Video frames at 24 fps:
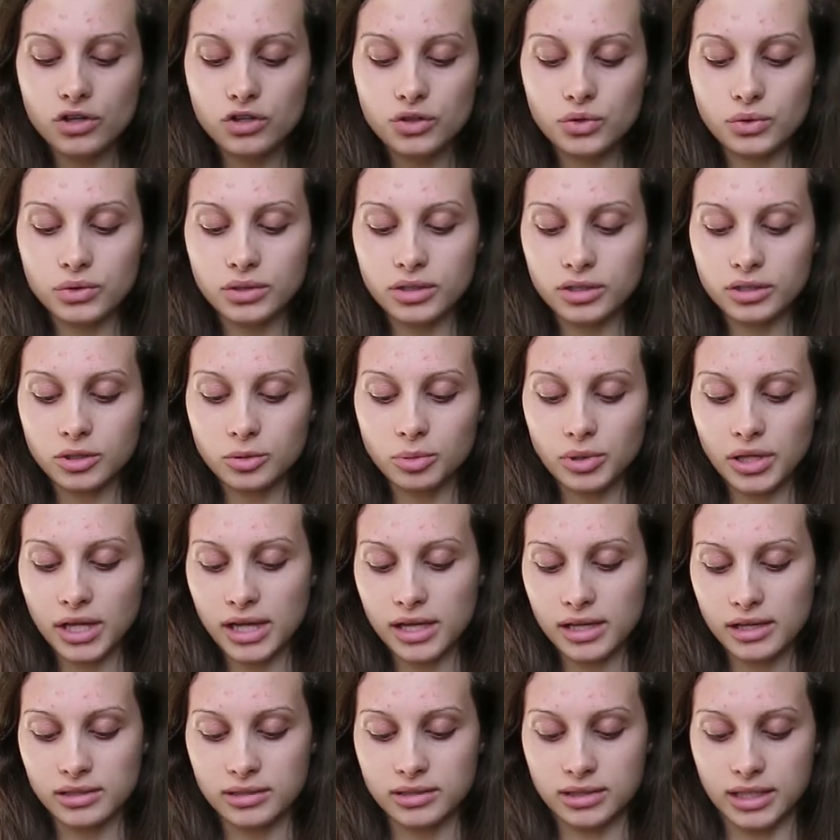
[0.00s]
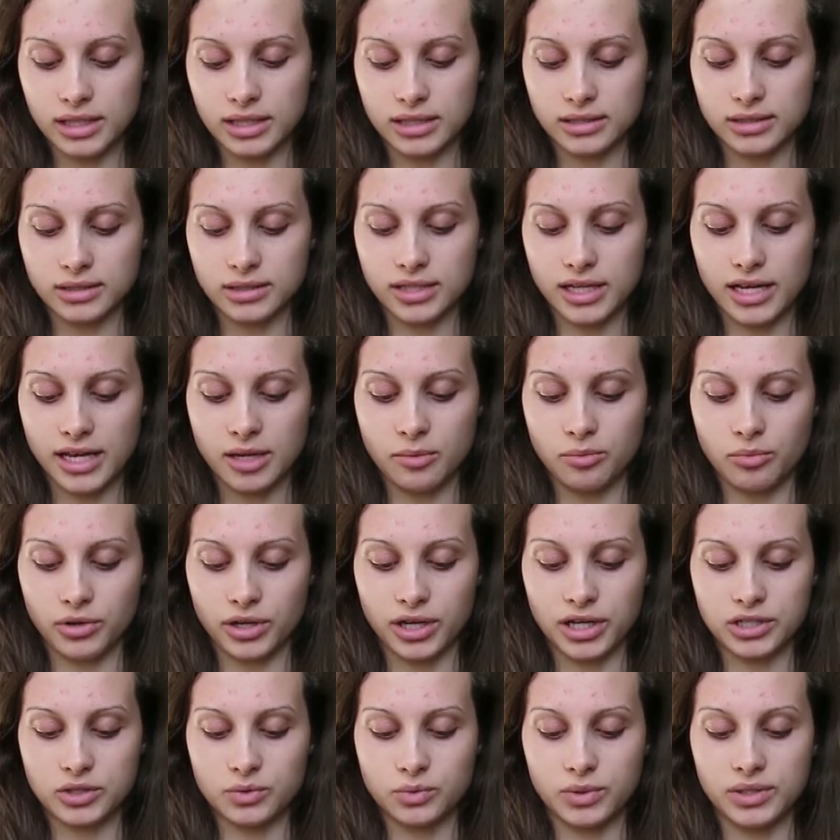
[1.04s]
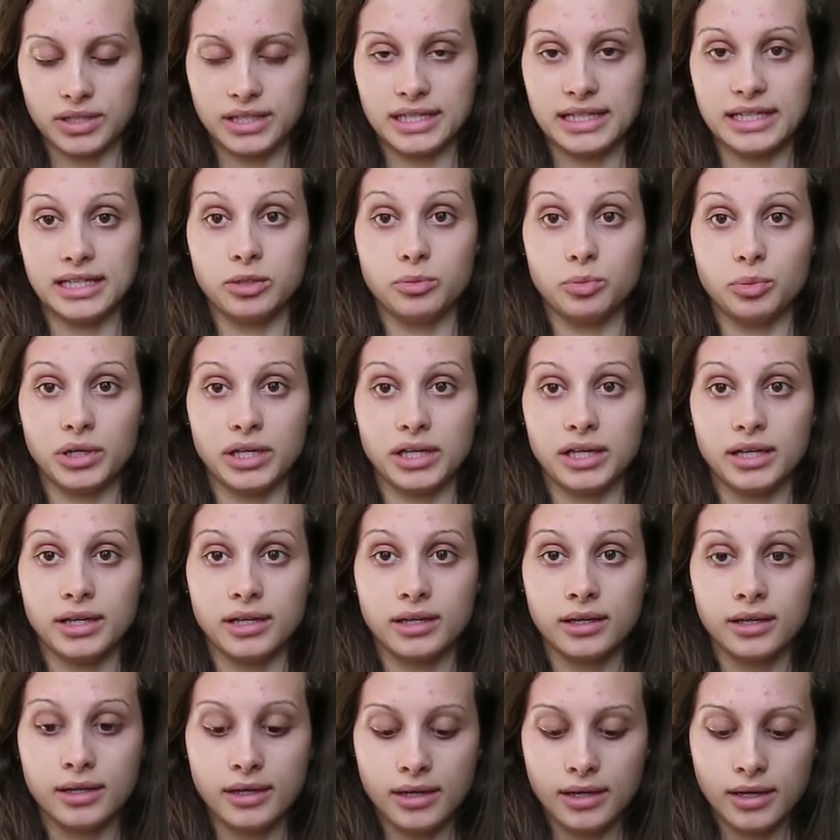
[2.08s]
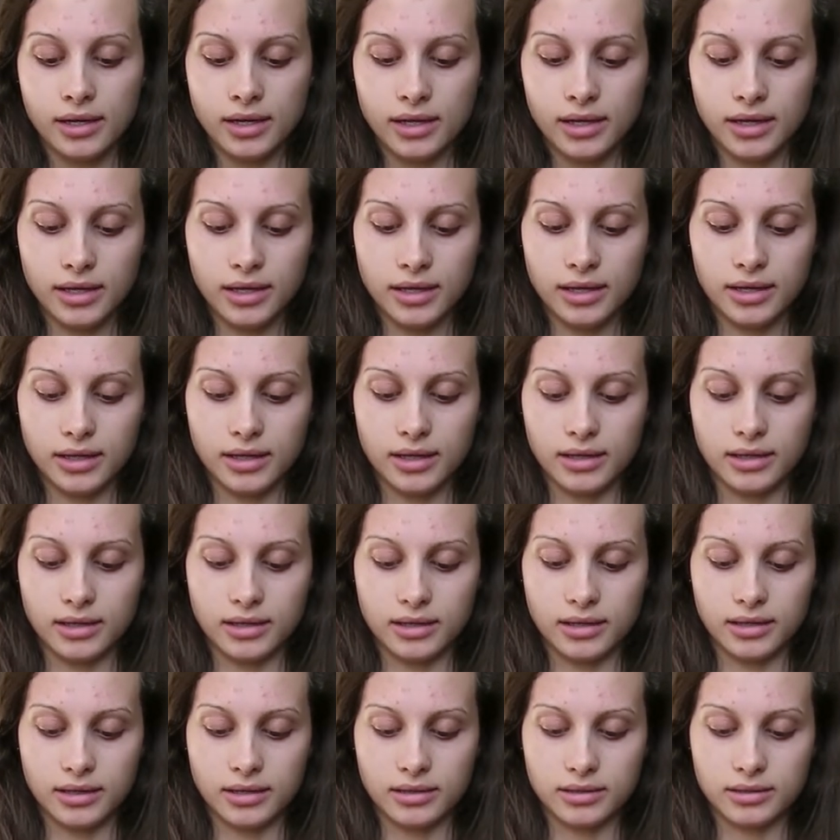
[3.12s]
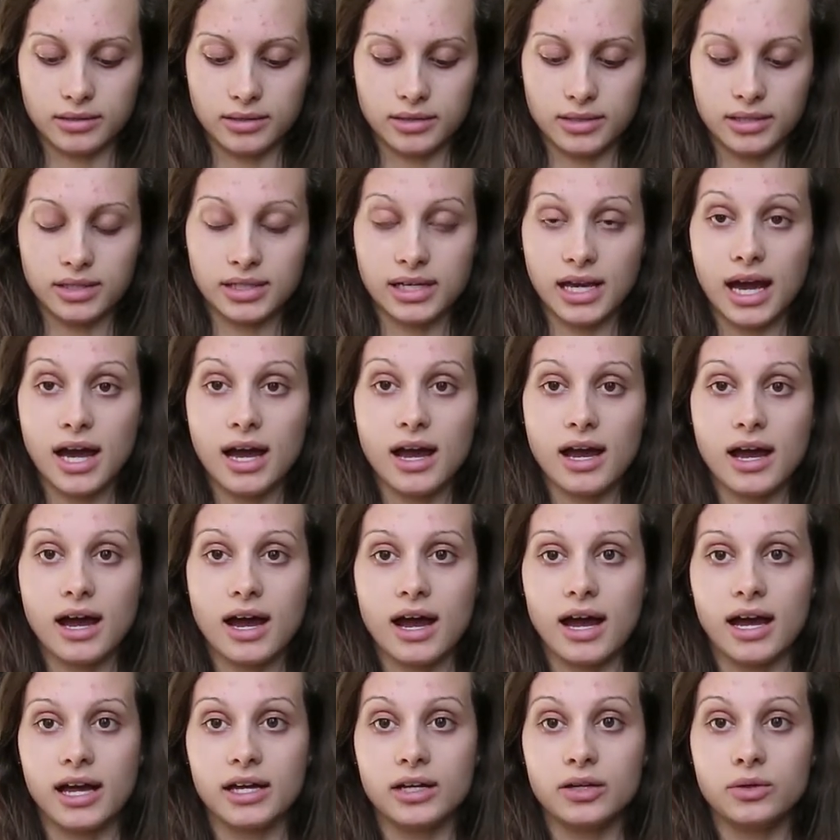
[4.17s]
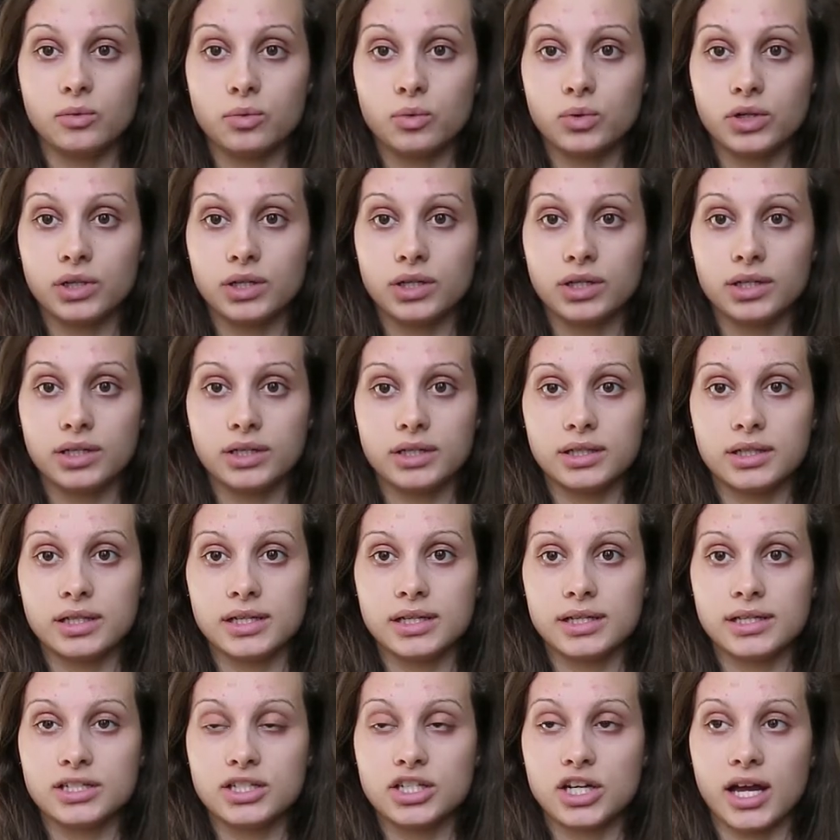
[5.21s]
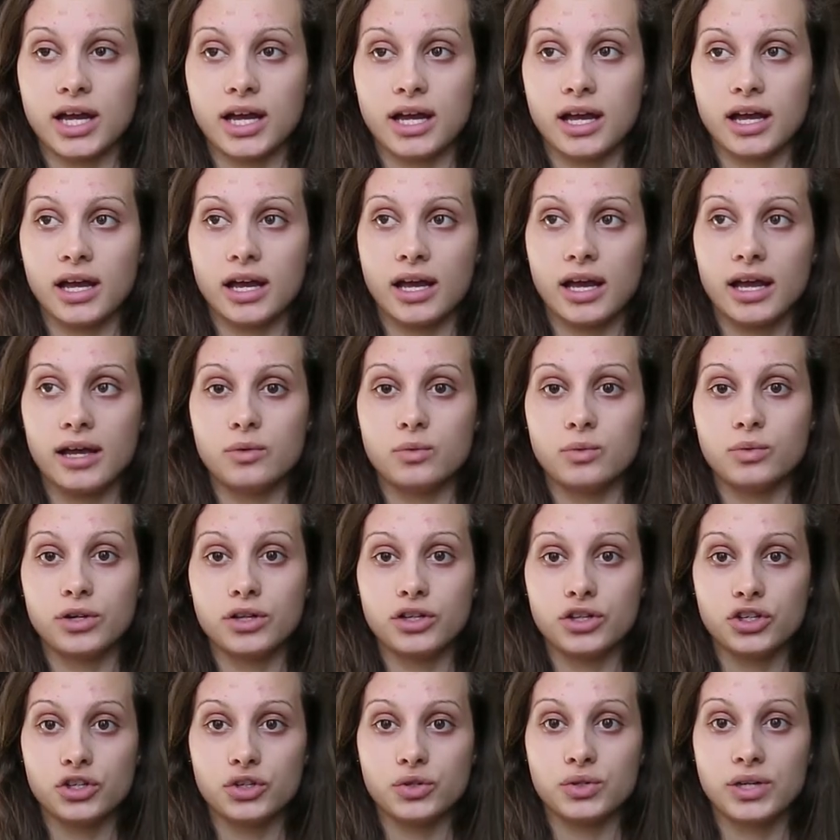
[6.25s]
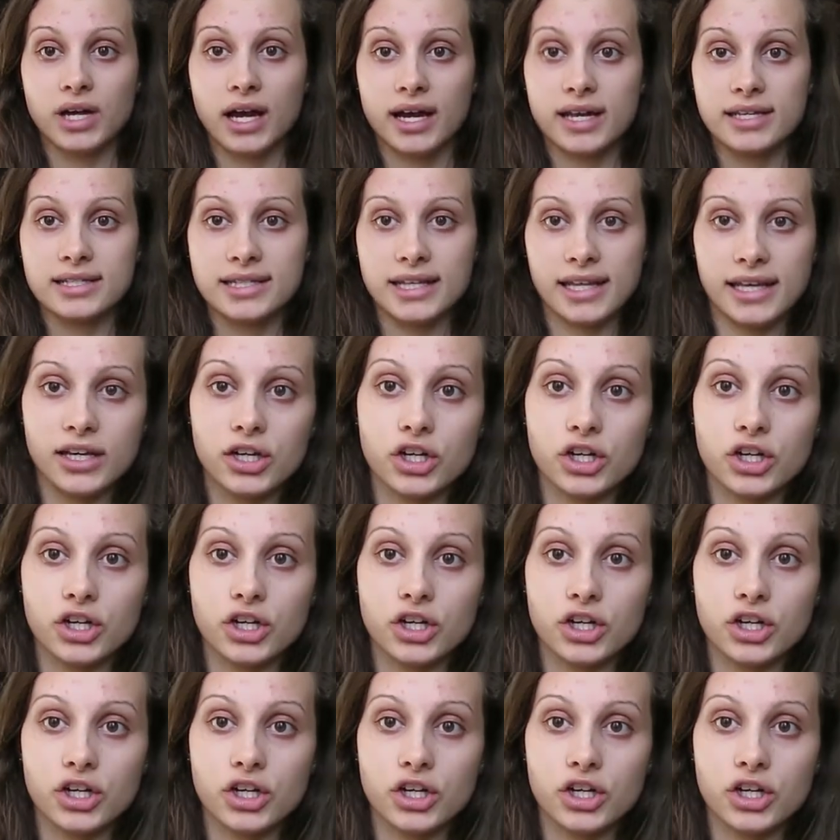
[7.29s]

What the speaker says: do a little bit and then take breaks when need be. And yeah, I will check in with you guys